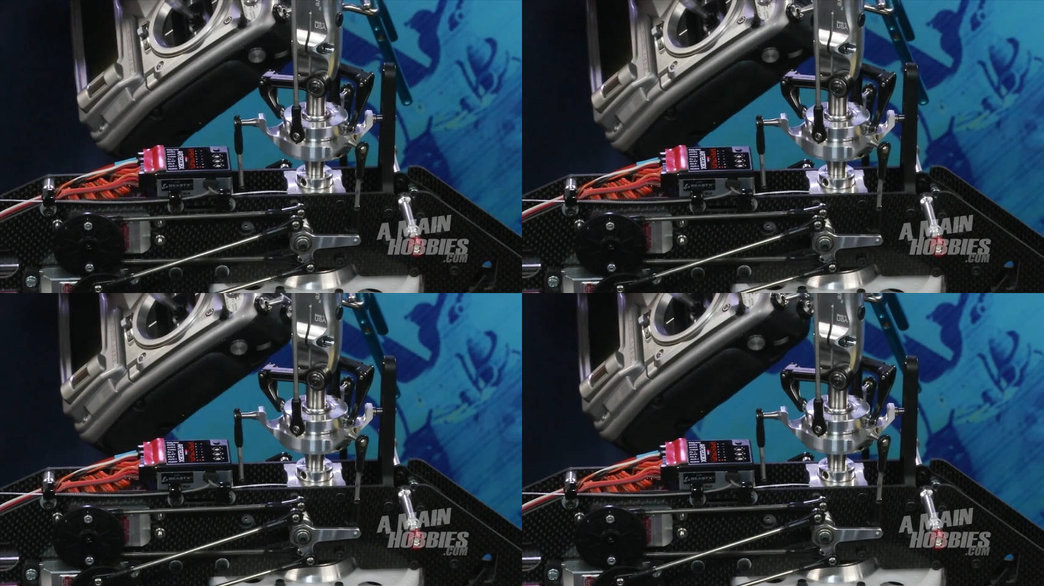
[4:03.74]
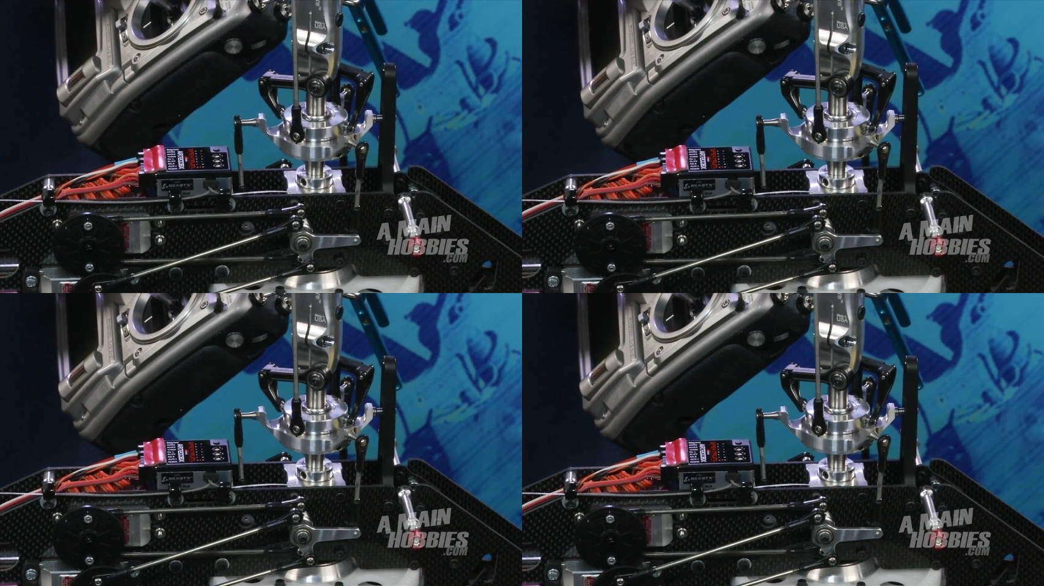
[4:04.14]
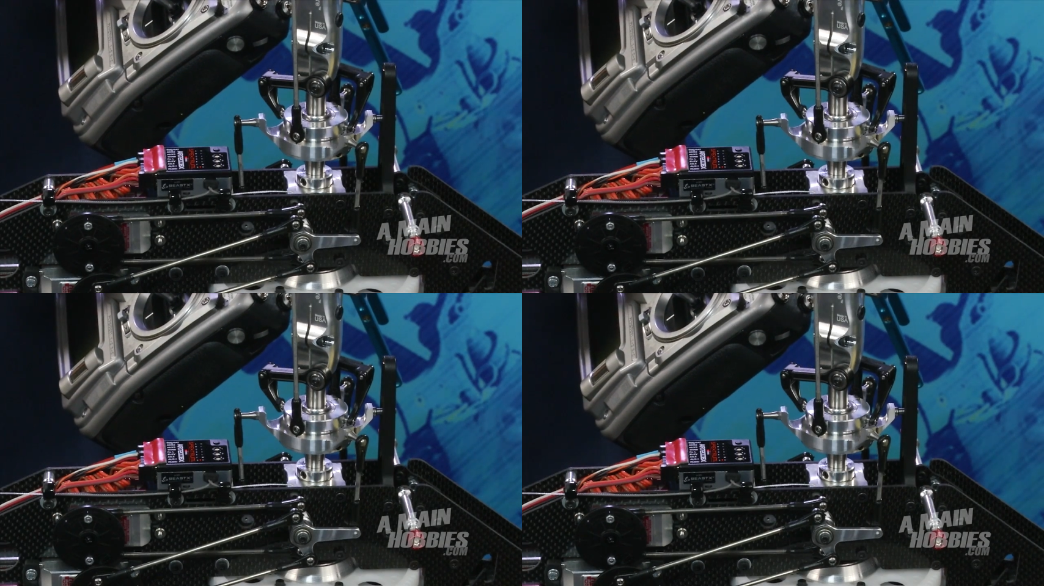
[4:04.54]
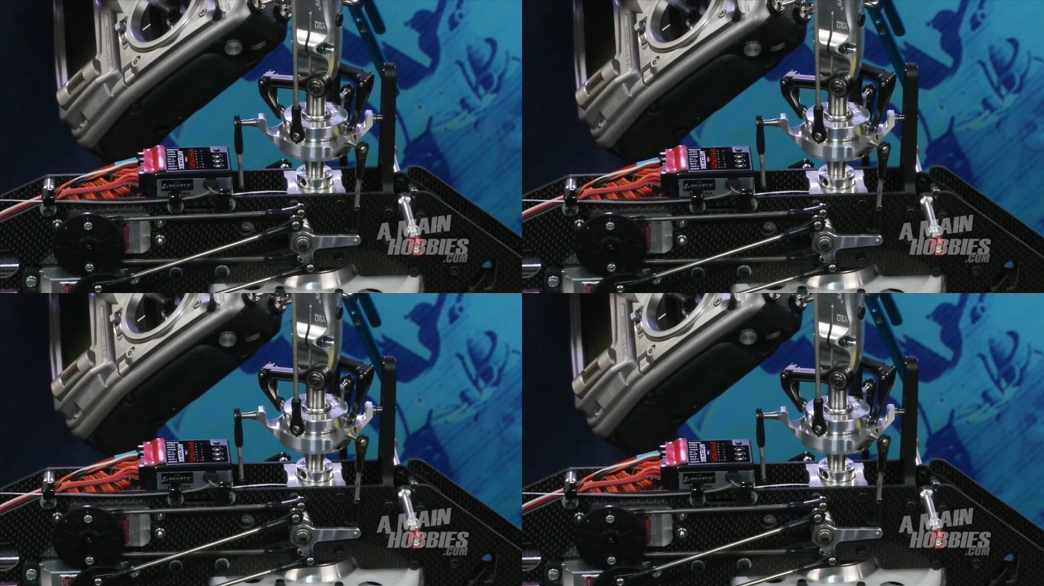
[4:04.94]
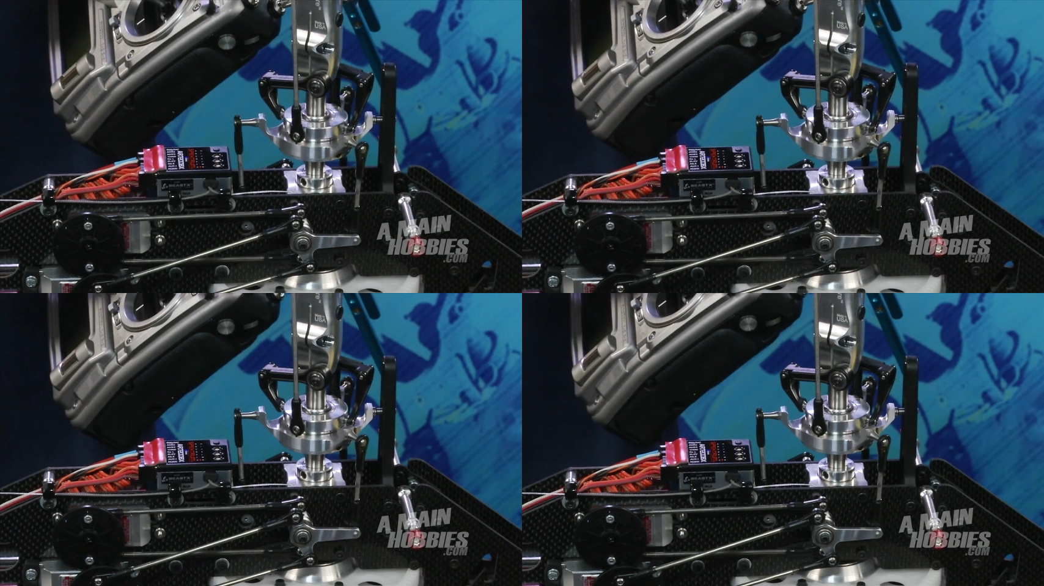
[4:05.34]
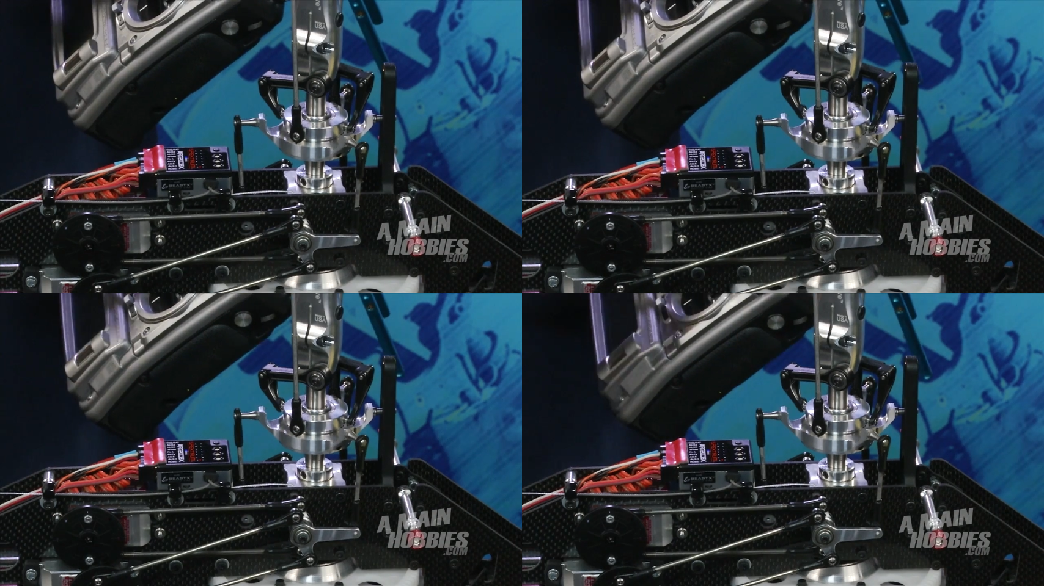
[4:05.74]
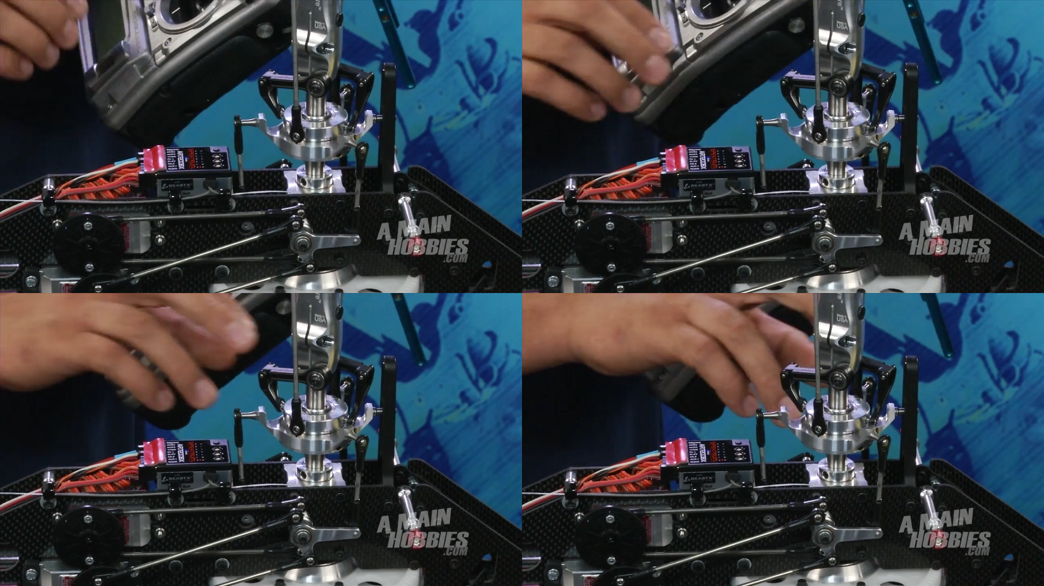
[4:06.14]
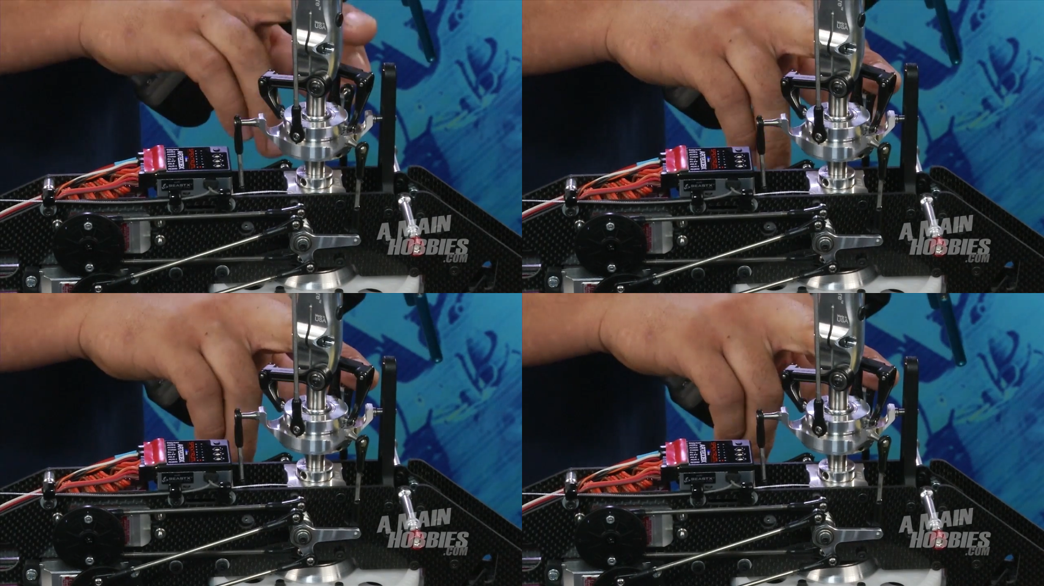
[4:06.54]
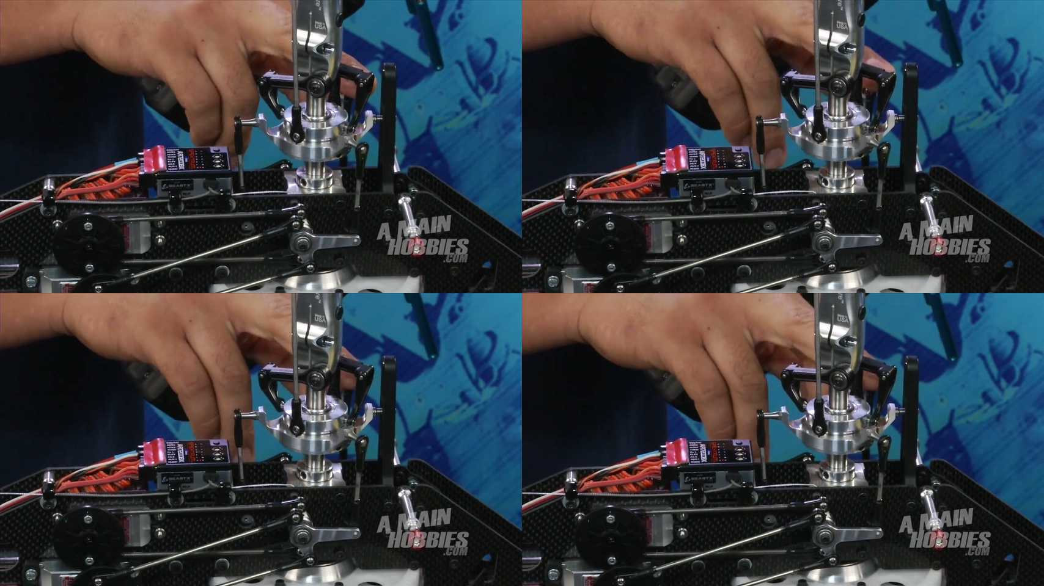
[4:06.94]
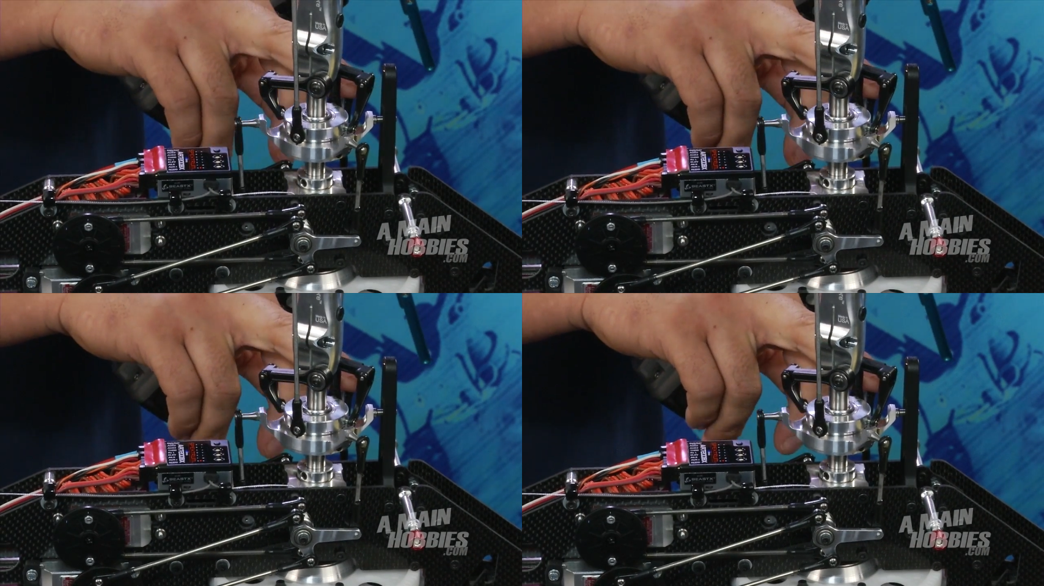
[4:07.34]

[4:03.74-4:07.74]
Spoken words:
No face is visible, so there are no lips to read.